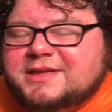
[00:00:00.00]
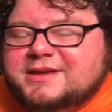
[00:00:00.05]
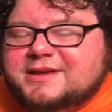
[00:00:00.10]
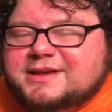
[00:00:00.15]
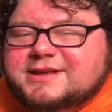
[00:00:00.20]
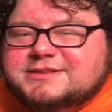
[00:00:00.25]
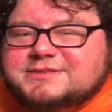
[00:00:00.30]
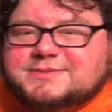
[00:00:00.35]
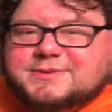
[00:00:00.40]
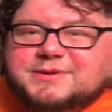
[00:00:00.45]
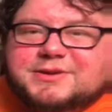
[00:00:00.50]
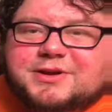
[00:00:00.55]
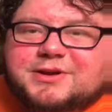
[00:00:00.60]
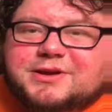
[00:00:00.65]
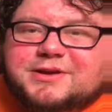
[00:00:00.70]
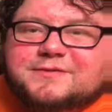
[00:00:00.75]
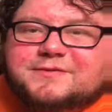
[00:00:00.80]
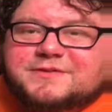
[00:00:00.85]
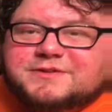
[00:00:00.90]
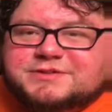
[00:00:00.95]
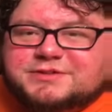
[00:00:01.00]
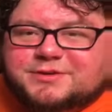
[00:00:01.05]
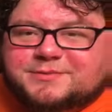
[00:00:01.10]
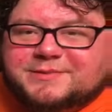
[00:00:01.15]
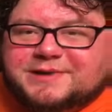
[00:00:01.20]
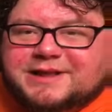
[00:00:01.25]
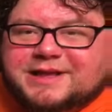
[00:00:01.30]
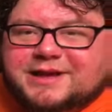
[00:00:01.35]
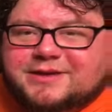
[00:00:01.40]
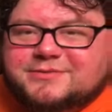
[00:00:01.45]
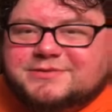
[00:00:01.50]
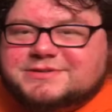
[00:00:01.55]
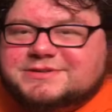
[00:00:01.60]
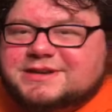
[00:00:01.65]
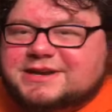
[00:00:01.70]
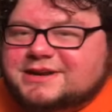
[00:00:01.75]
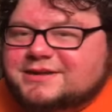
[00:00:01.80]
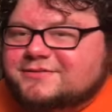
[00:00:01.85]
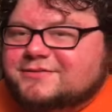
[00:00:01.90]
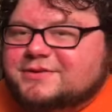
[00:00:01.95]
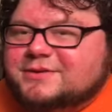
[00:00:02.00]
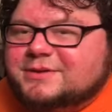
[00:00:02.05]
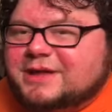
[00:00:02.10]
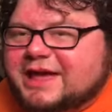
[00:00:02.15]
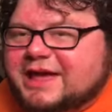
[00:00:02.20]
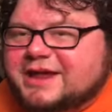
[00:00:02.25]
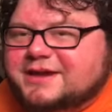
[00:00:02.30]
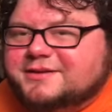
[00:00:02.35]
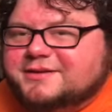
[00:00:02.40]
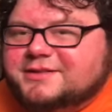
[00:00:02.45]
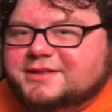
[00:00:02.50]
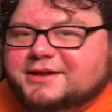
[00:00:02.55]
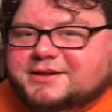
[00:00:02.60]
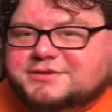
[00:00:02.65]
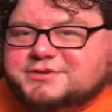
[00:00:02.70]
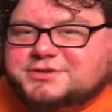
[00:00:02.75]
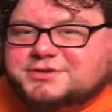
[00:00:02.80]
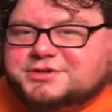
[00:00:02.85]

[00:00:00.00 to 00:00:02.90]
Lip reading: It's been cooking for so many hours, and I even added the extra